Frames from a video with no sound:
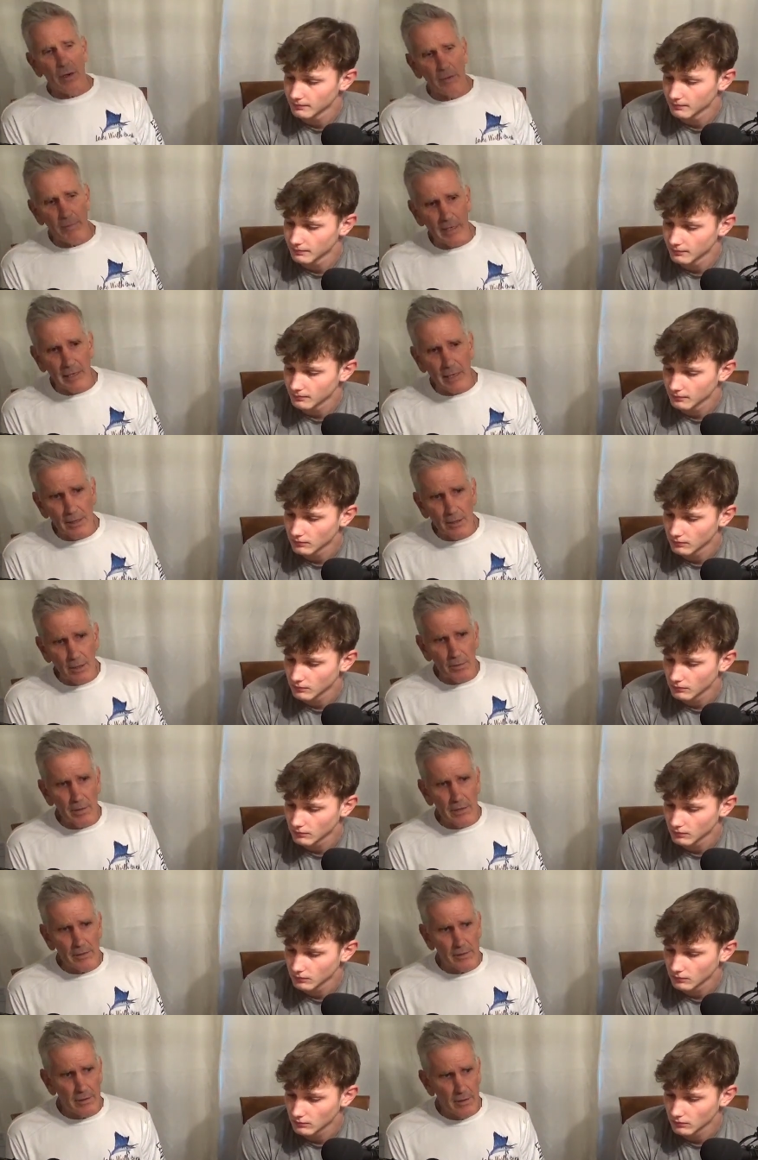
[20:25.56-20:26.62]
Speaker 1: I mean, I know
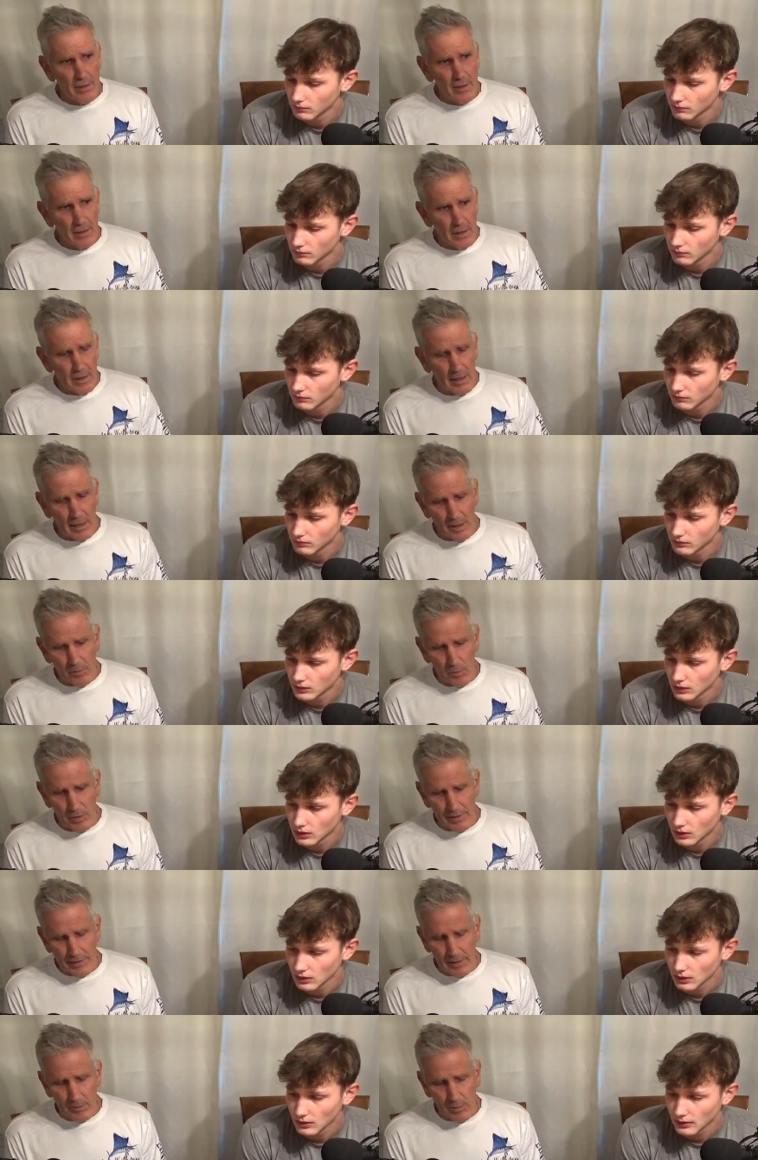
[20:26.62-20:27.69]
he's, uh,
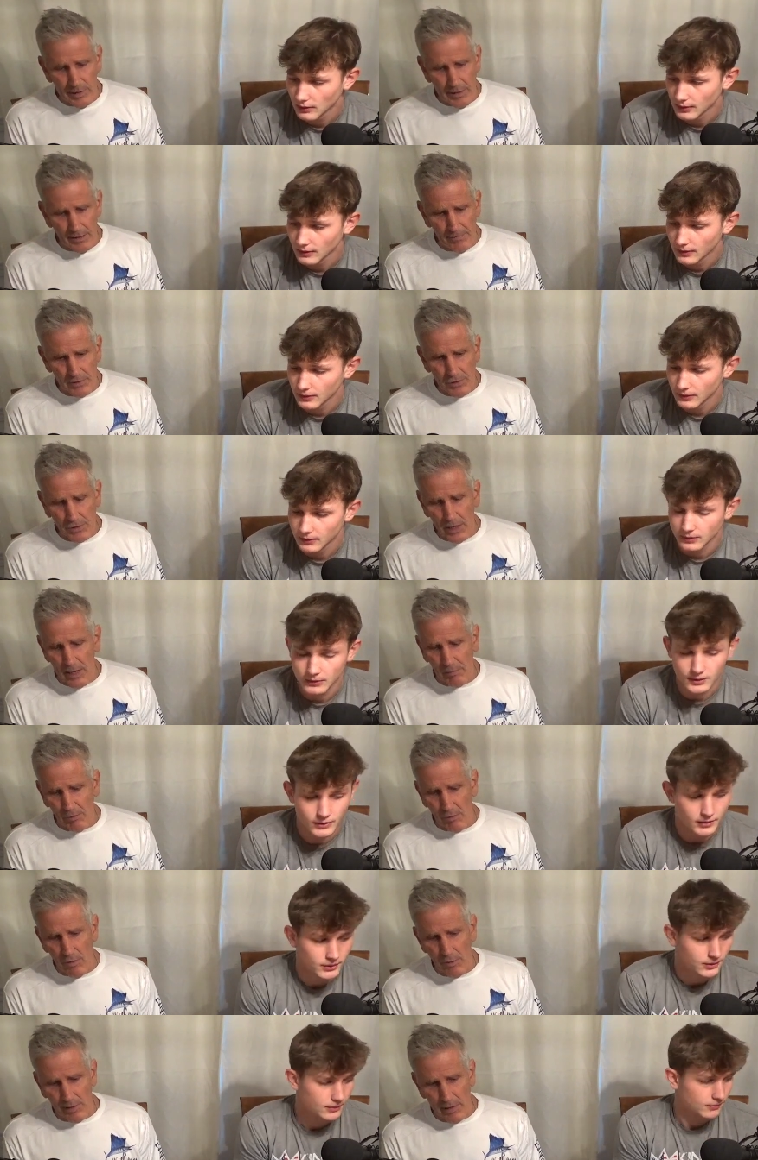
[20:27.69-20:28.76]
when we never stop
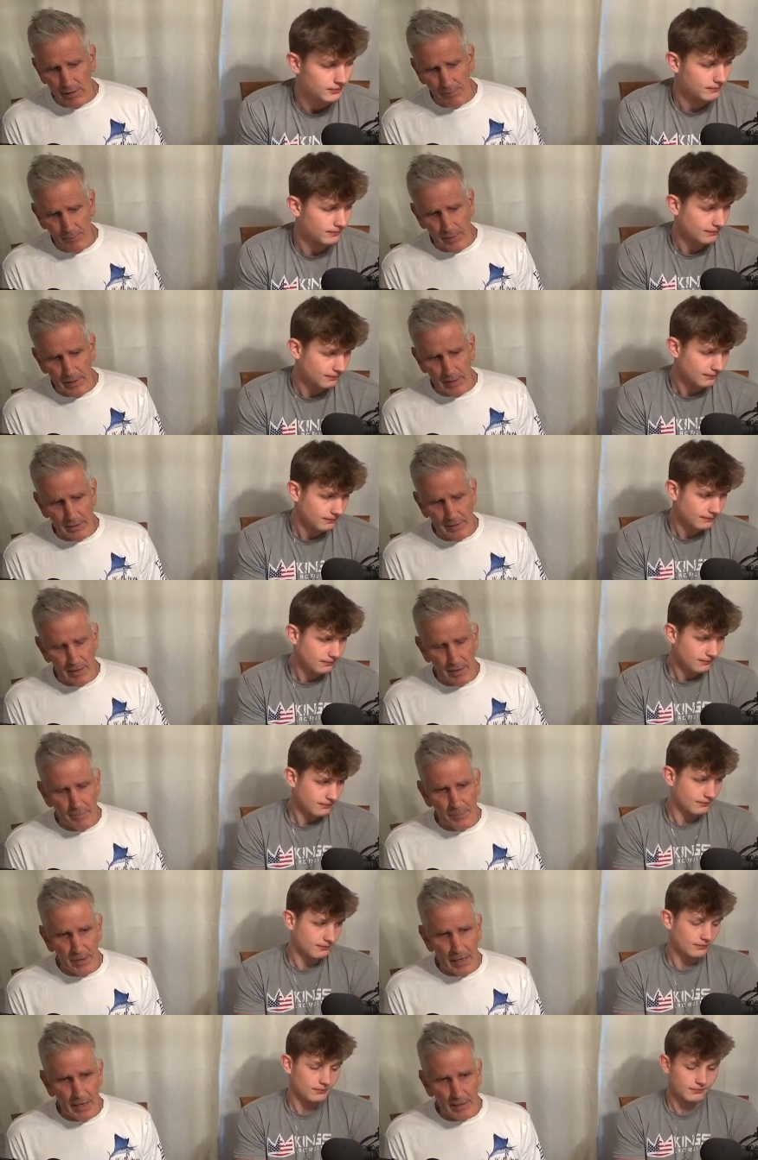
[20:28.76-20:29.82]
growing if we
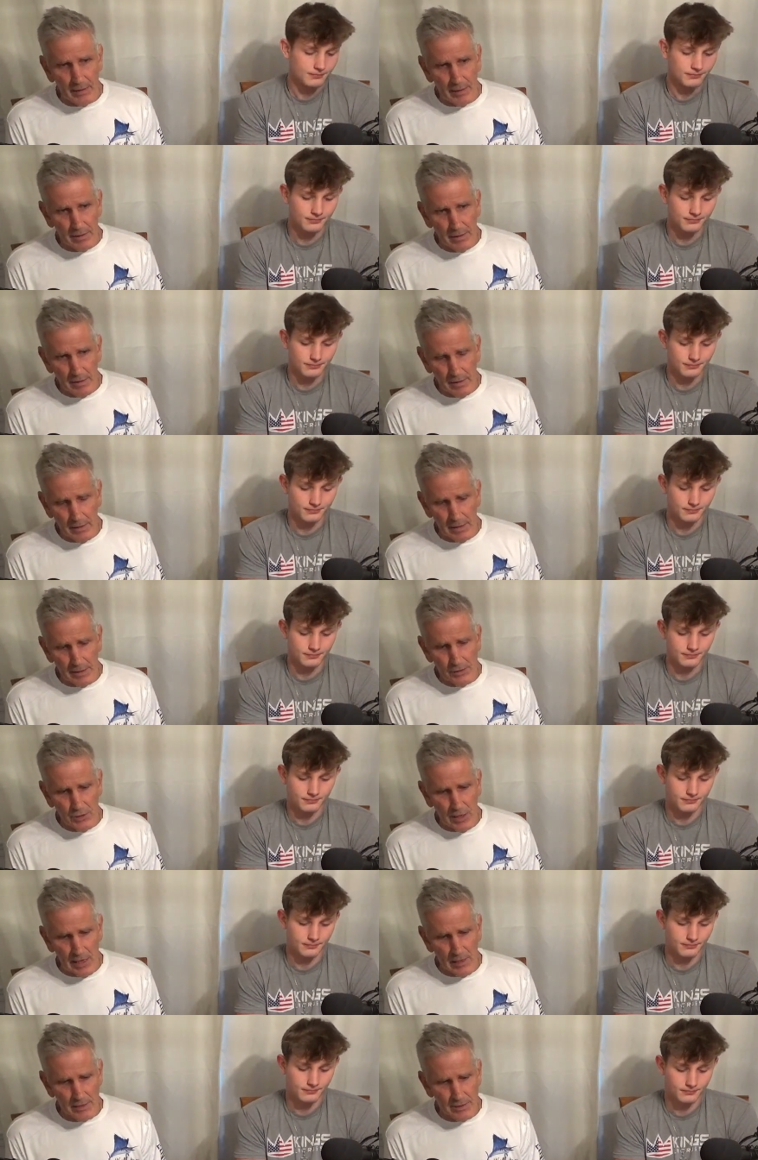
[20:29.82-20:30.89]
accept that uh,
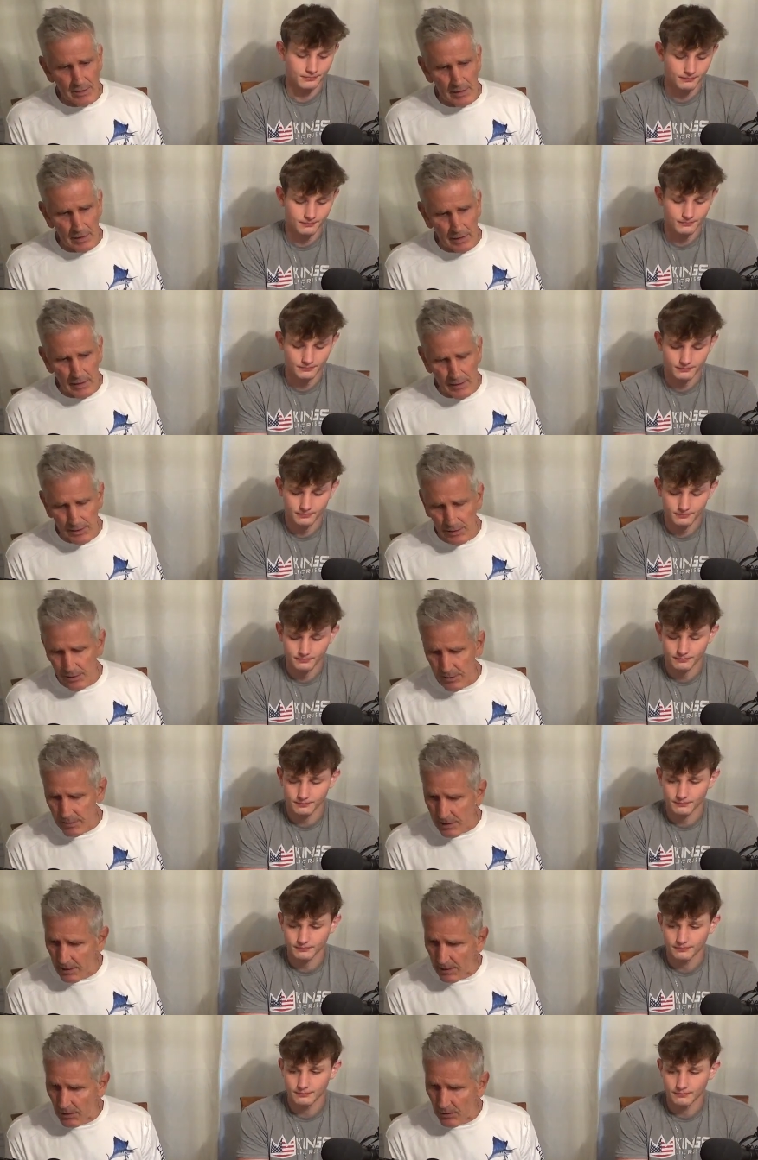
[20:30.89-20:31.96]
challenge to
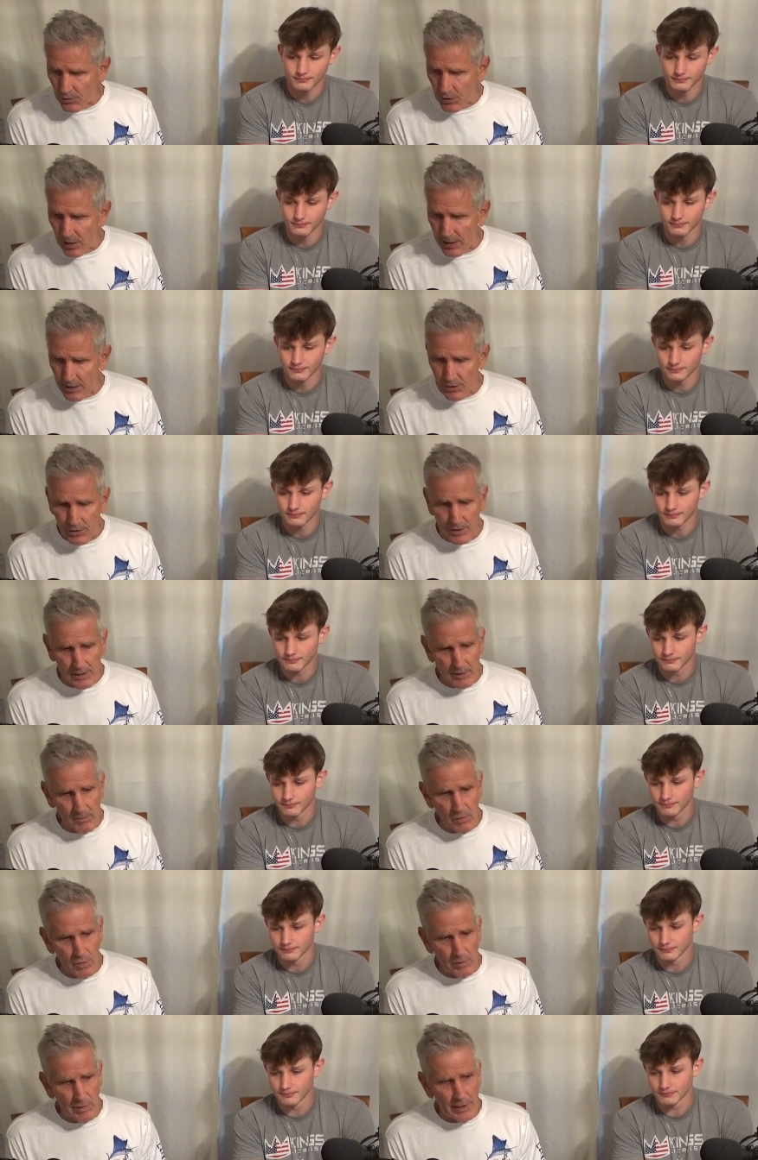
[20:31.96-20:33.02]
continue changing the
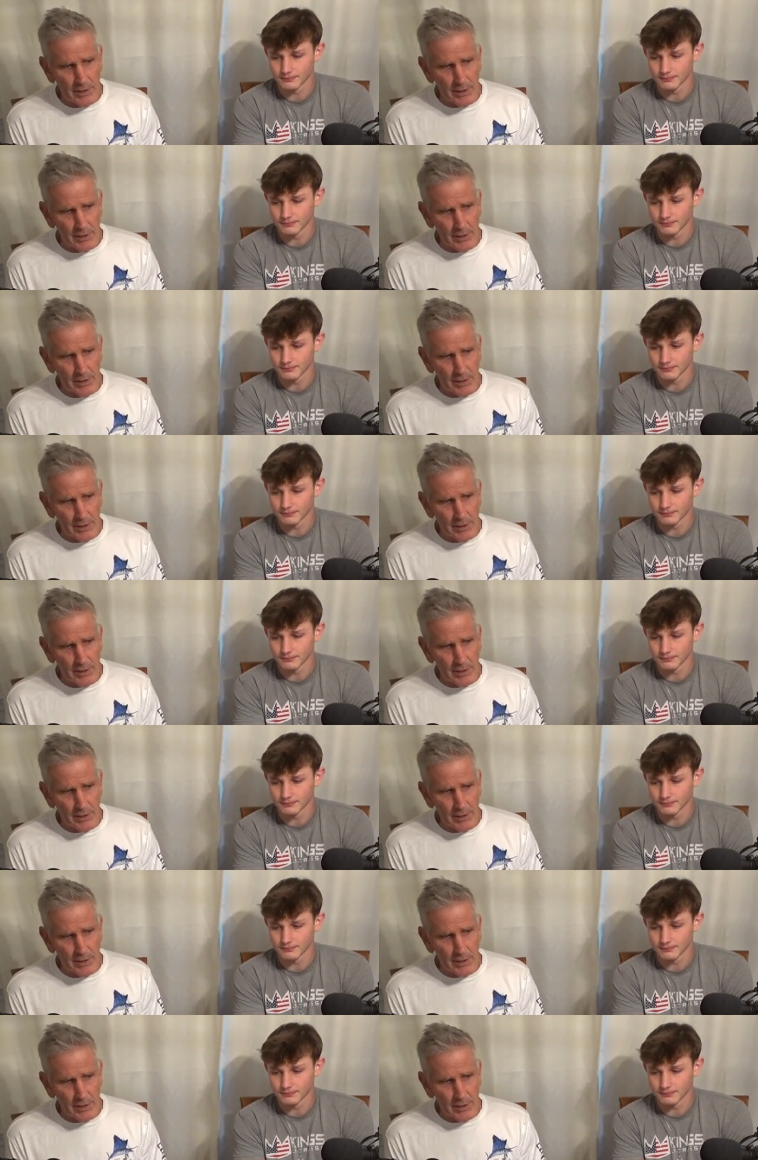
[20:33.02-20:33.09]
more we